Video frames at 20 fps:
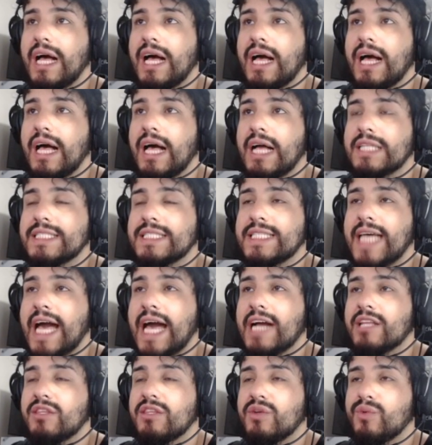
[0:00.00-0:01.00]

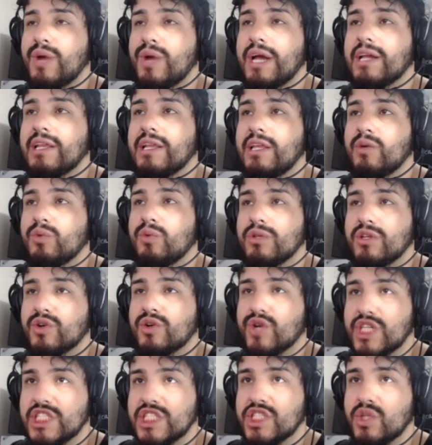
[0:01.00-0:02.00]
attack directly with
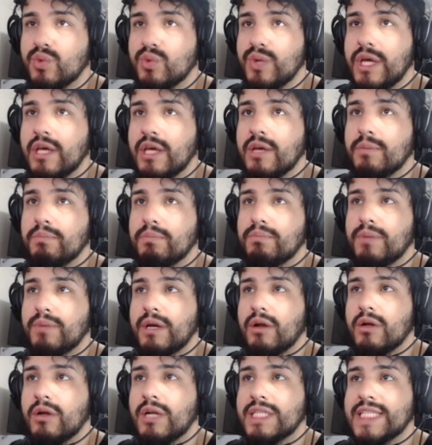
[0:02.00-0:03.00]
CrystalWing,
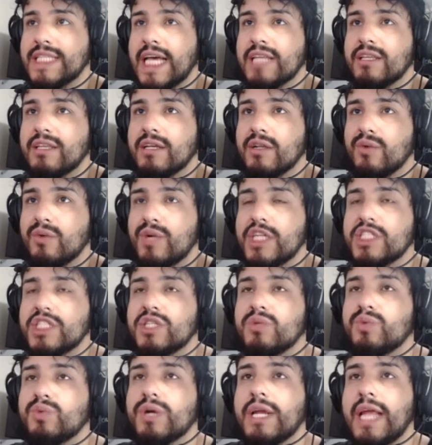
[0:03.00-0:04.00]
but on attack
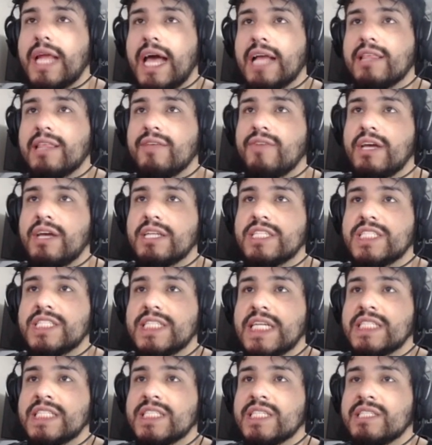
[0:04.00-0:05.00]
declaration, we're gonna activate
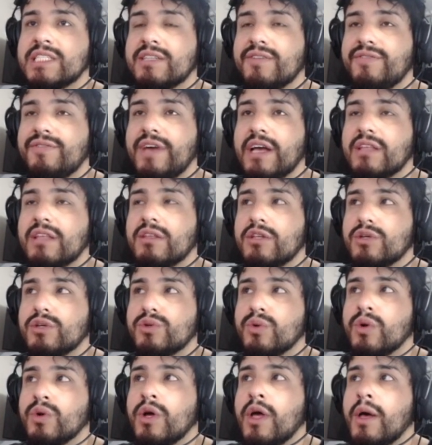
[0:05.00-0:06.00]
Shenshen's effect
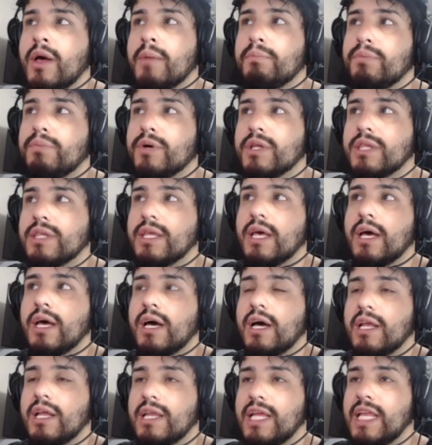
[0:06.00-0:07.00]
to put
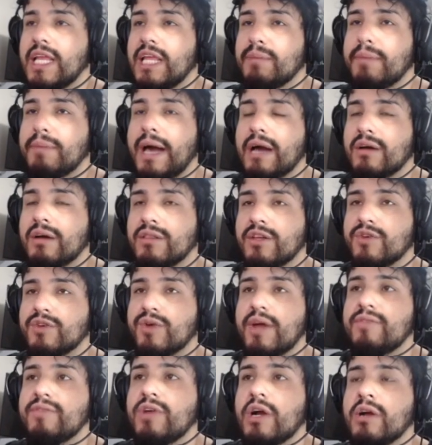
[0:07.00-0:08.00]
Lily back on the
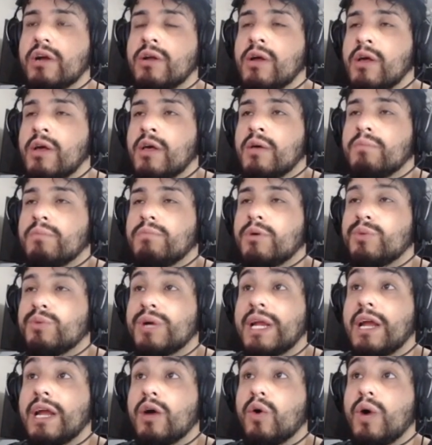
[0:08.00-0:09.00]
graveyard. But we're
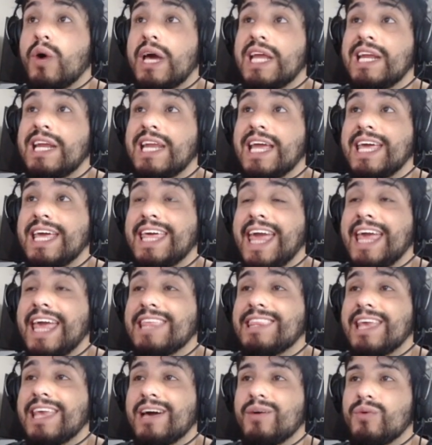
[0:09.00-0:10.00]
gonna go ahead and
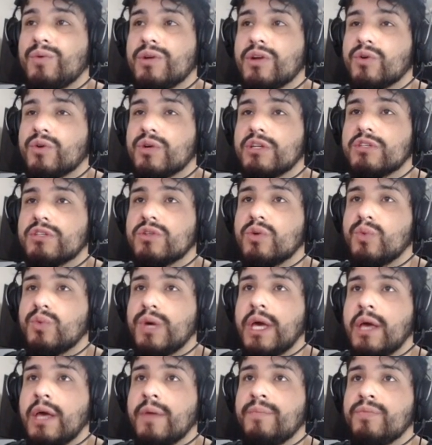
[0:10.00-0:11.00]
negate that with
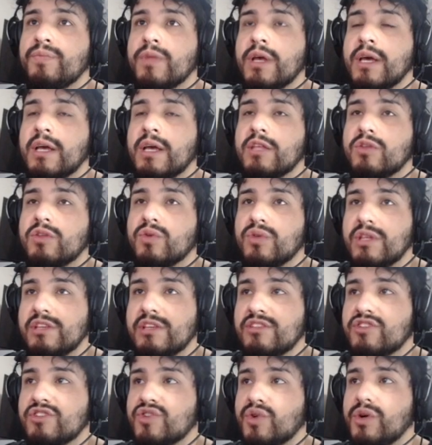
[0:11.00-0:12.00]
CrystalWing to
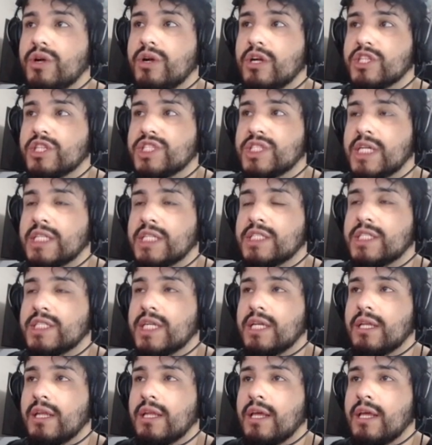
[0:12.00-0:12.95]
destroy our Shenshen,